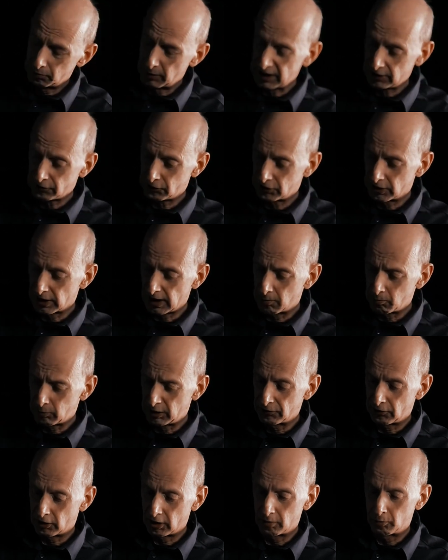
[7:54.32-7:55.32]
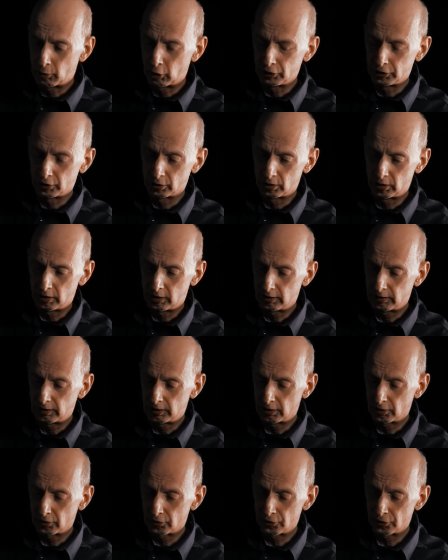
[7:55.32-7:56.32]
makes the amplifier module
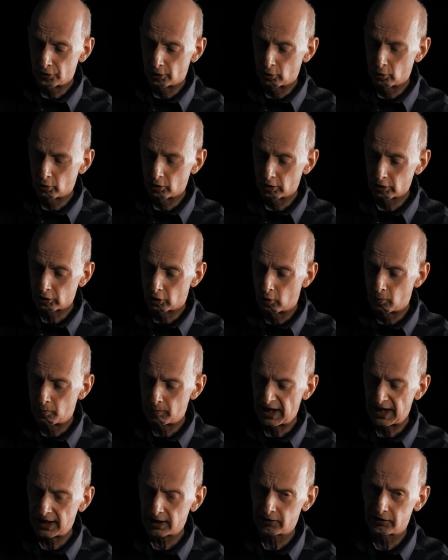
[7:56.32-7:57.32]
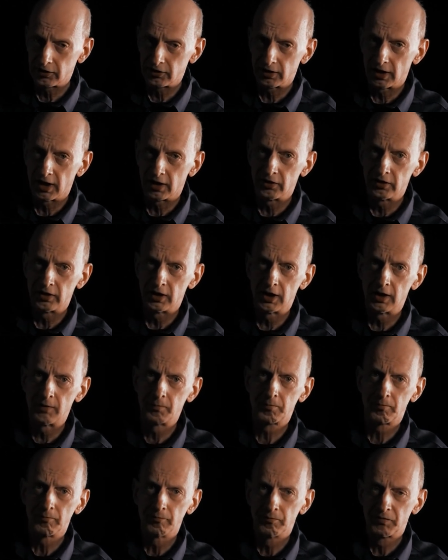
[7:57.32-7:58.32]
so compact, and
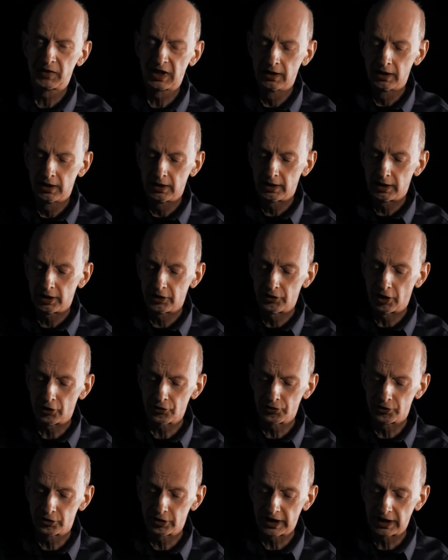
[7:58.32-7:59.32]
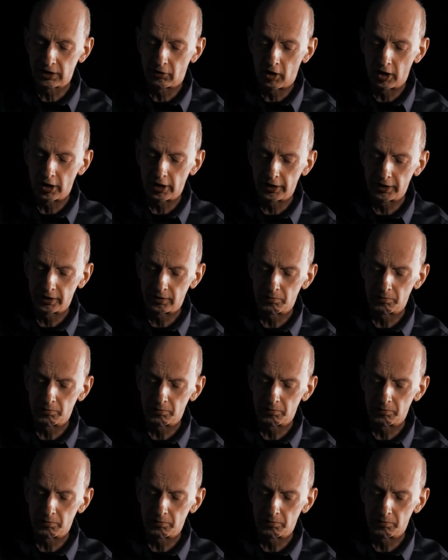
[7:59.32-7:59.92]
it doesn't require